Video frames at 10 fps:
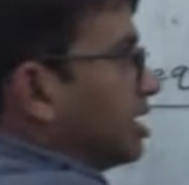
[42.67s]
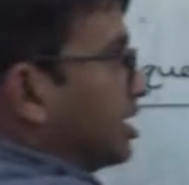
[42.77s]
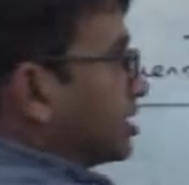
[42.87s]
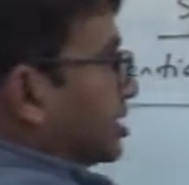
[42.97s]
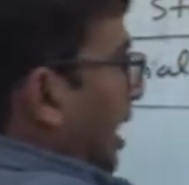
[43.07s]
in
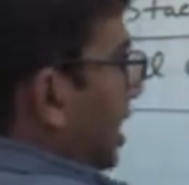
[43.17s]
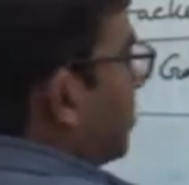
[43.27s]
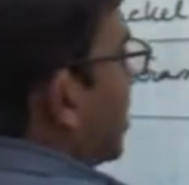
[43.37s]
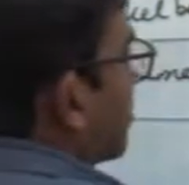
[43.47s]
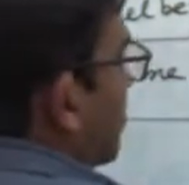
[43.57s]

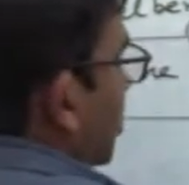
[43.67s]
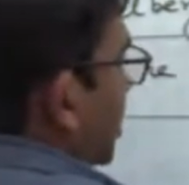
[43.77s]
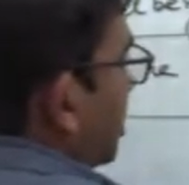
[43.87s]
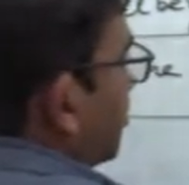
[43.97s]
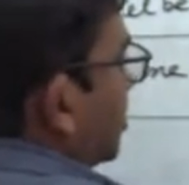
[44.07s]
Stackelberg
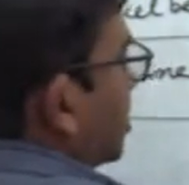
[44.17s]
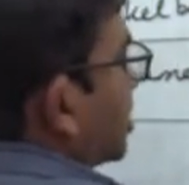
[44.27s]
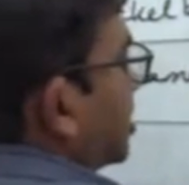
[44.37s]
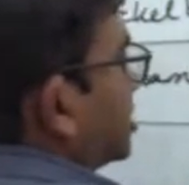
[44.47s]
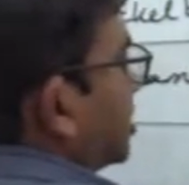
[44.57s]
model we will
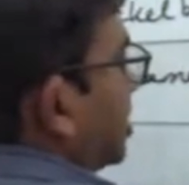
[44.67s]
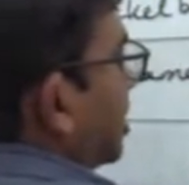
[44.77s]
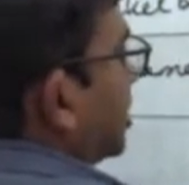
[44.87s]
consider